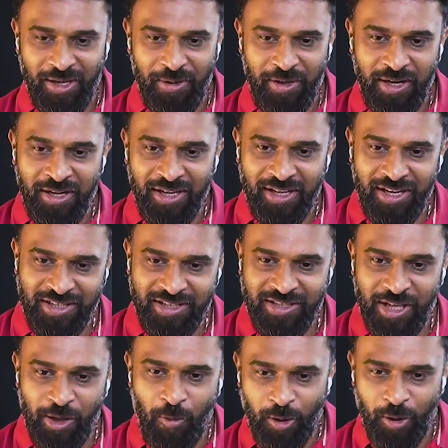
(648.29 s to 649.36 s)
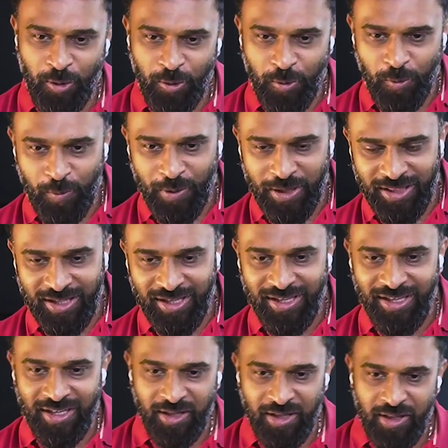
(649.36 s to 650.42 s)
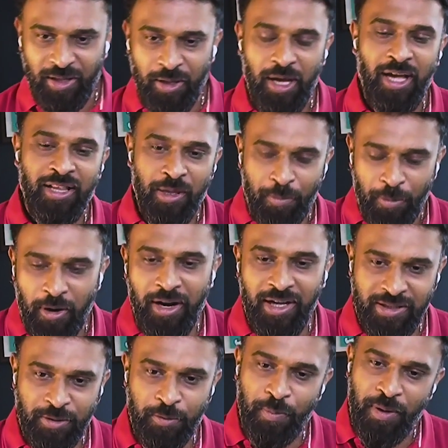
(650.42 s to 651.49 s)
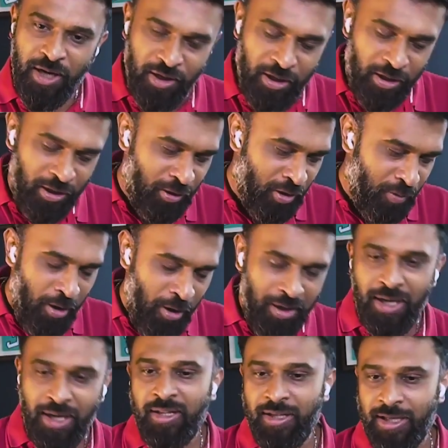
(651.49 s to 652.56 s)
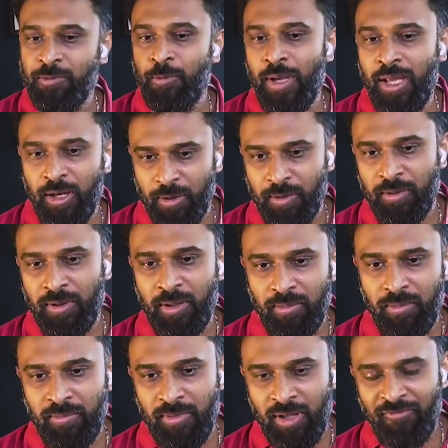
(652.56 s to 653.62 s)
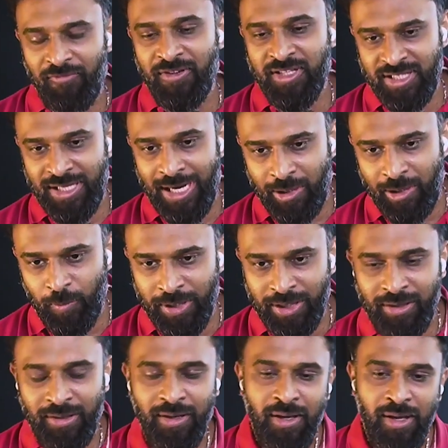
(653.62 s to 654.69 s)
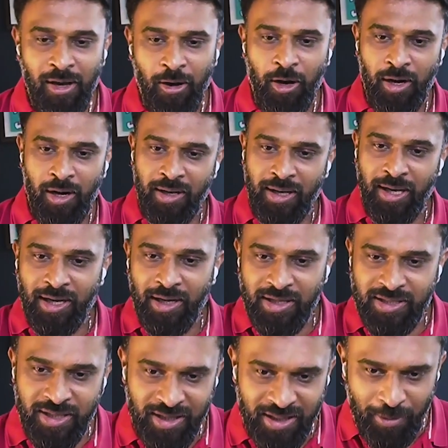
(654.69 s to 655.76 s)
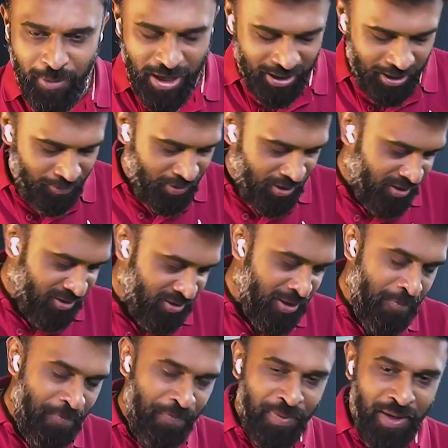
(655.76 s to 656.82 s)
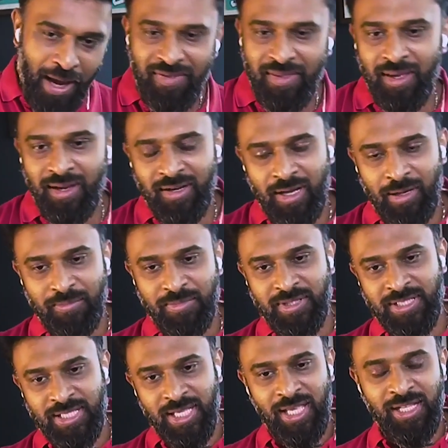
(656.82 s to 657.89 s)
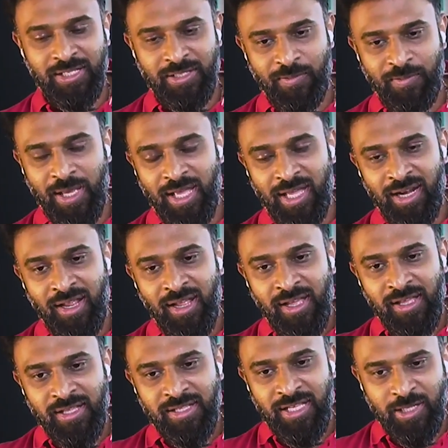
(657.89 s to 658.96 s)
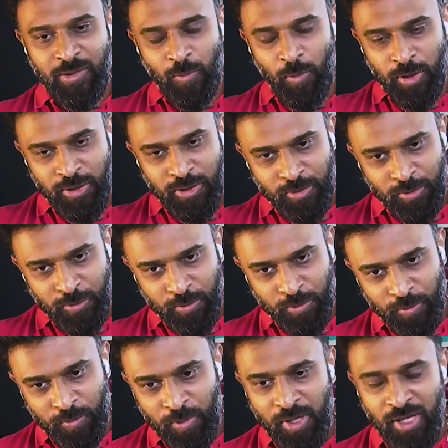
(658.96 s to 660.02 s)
integrations they want to do with the other products to penetrate into the market. That's where they first start with or getting listed in the marketplace. And then comes sales, where sales wants to